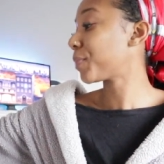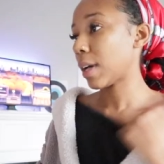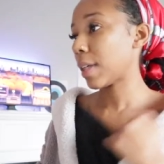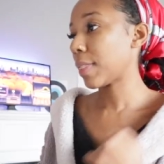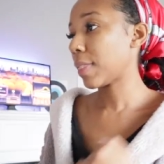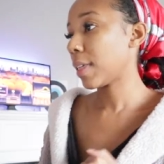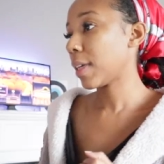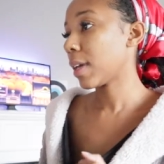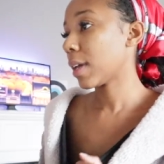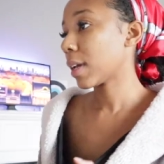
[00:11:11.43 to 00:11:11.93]
I
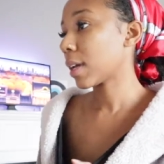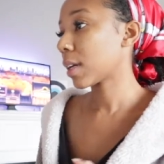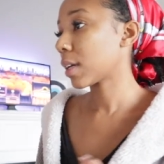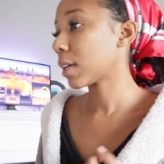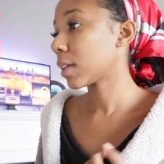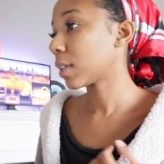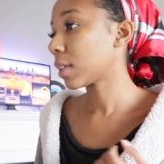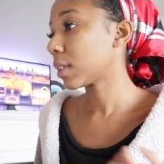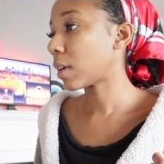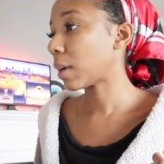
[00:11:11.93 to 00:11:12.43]
think
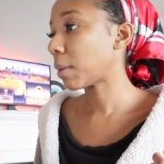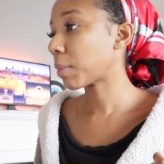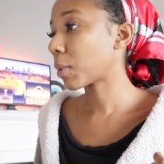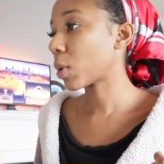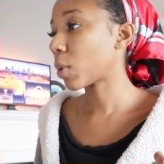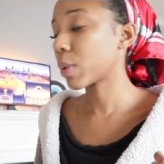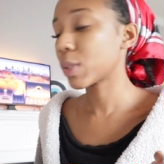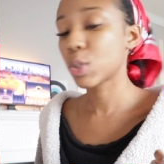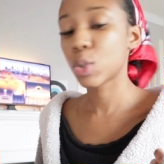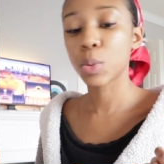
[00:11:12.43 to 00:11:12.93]
I'm
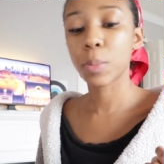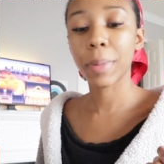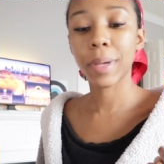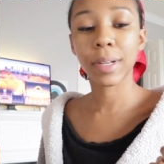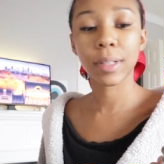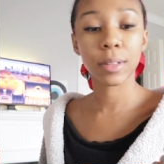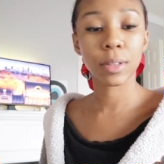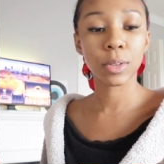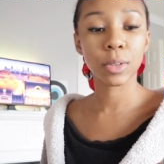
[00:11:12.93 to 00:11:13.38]
going to make a